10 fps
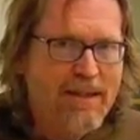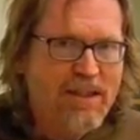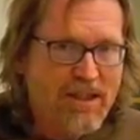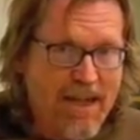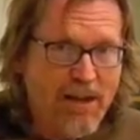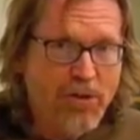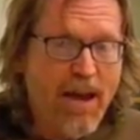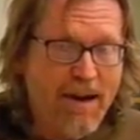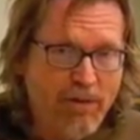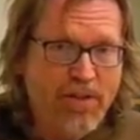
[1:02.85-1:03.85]
to tell
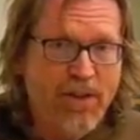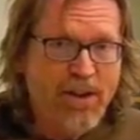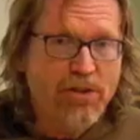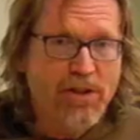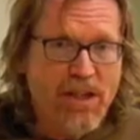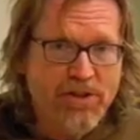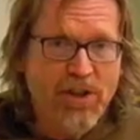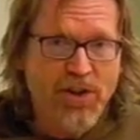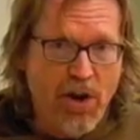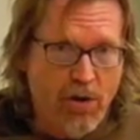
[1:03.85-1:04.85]
you everything you need
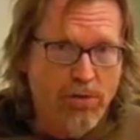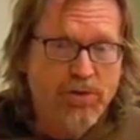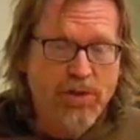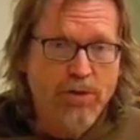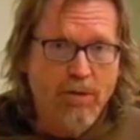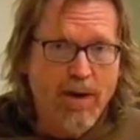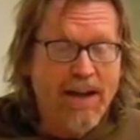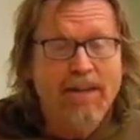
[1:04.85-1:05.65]
to know to do it right.